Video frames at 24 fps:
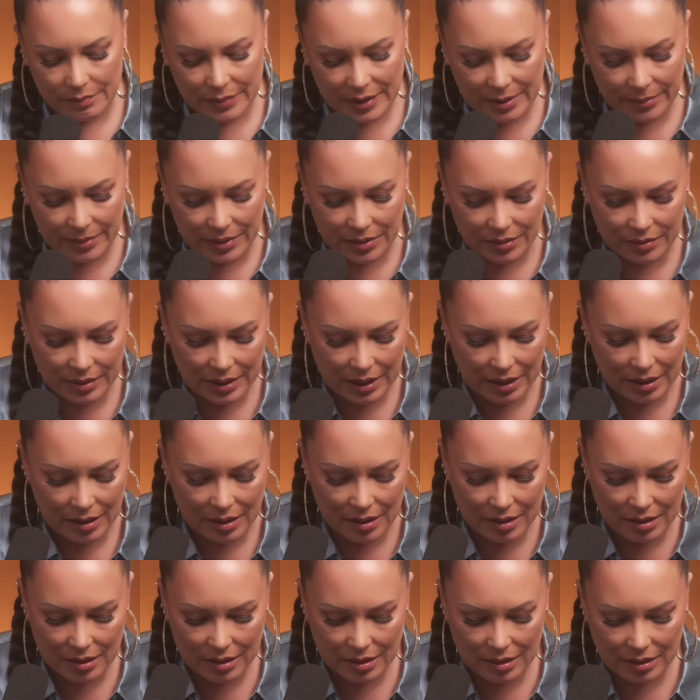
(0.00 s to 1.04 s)
Baby, you
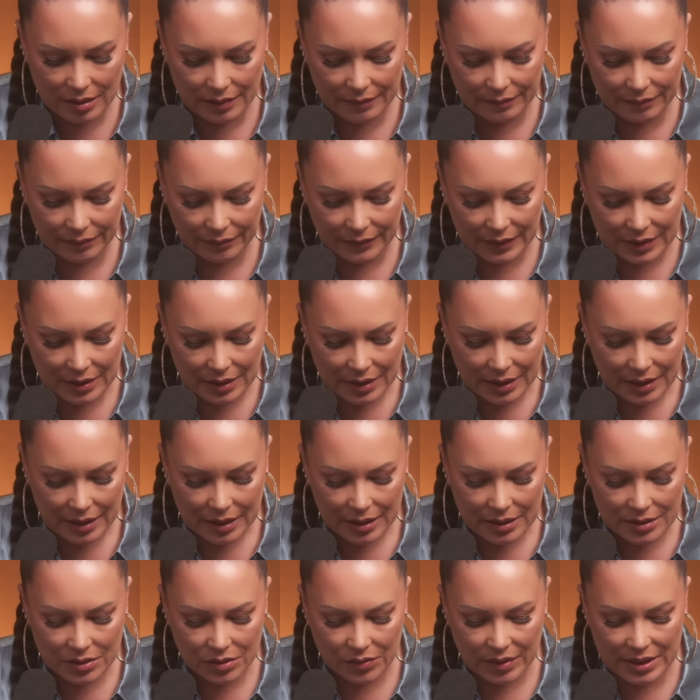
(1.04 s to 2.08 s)
are,
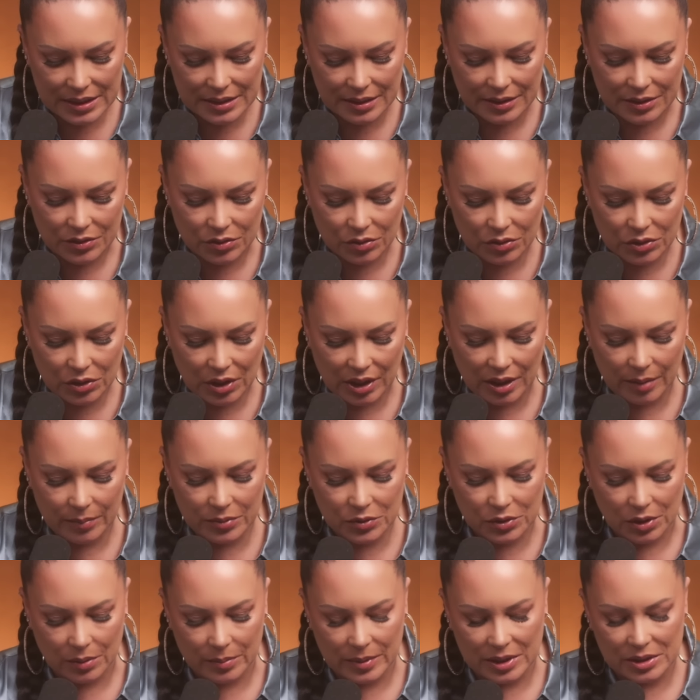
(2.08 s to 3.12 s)
it's crazy because you talk
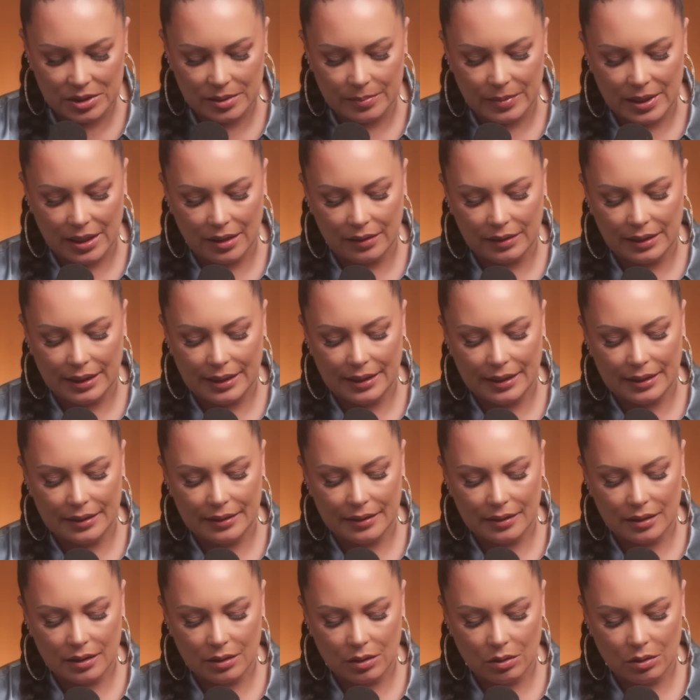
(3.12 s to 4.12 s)
so much about like